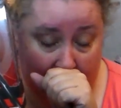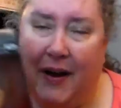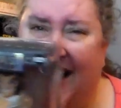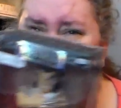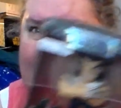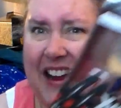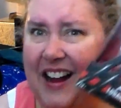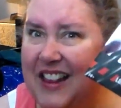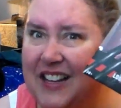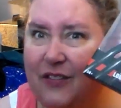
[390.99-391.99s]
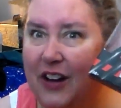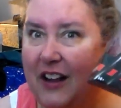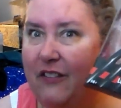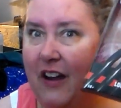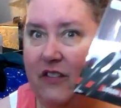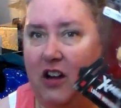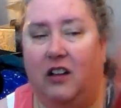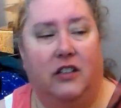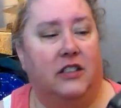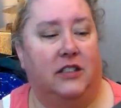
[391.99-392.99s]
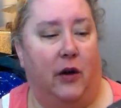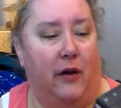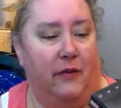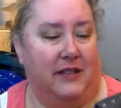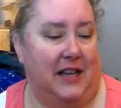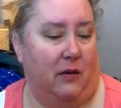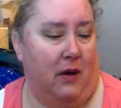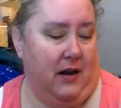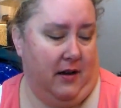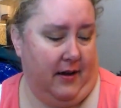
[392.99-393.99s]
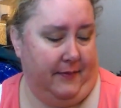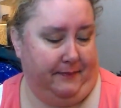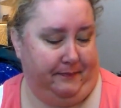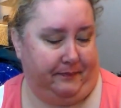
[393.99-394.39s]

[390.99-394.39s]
But I think I got this for like $5, so I was like, why not?